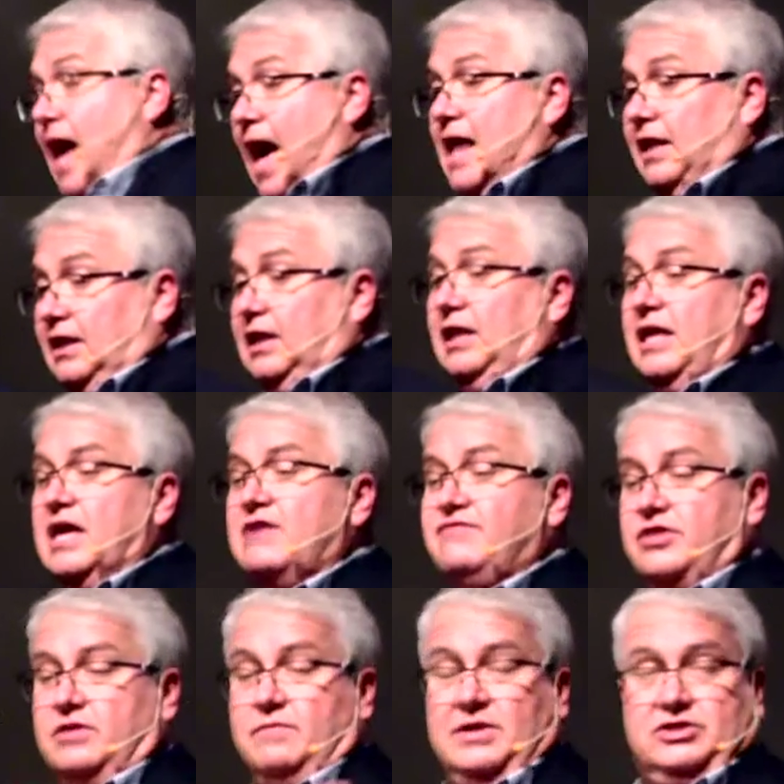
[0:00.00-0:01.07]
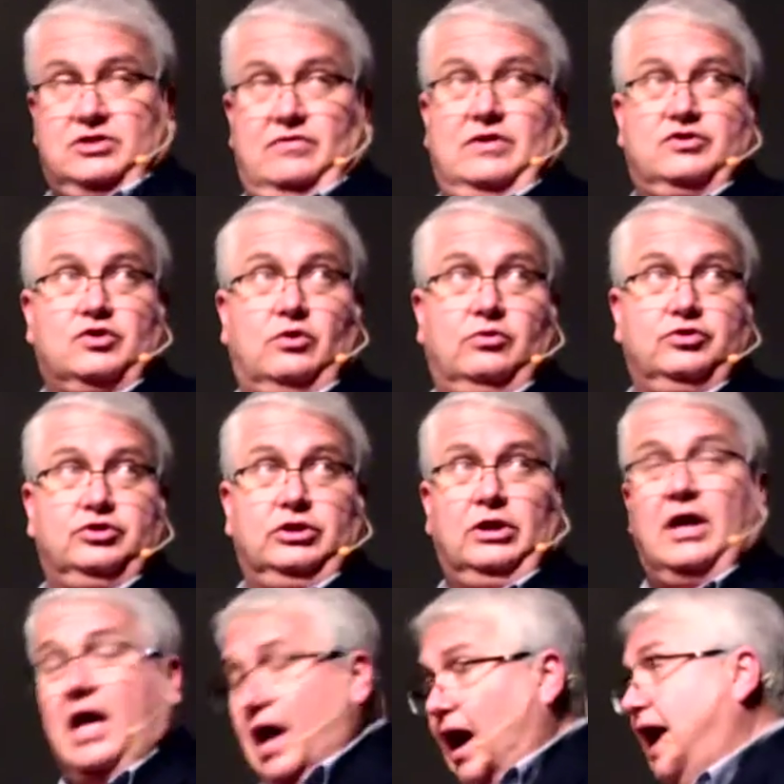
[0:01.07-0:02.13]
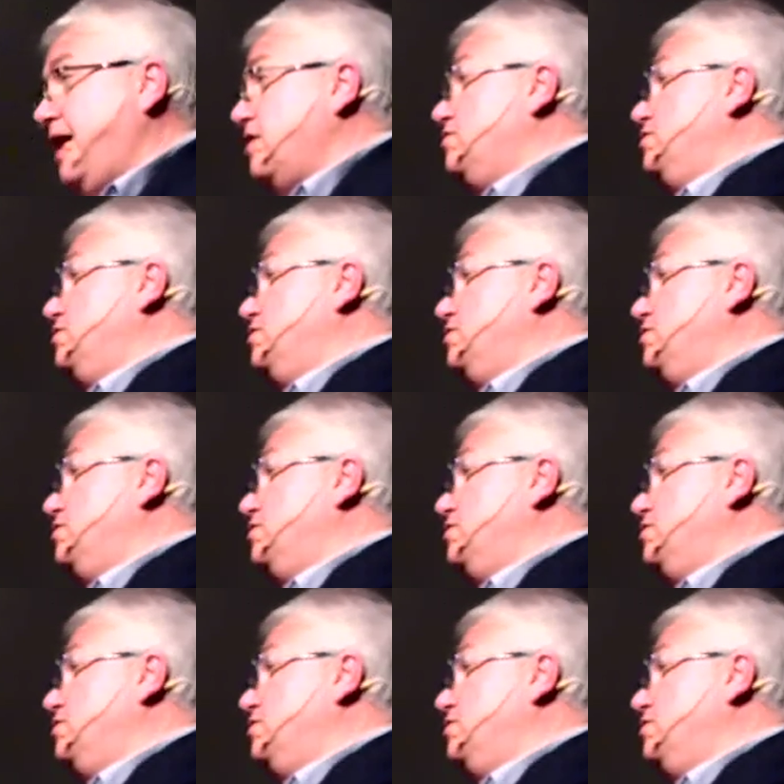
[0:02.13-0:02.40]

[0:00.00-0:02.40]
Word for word: that. I live in the midst of this culture. I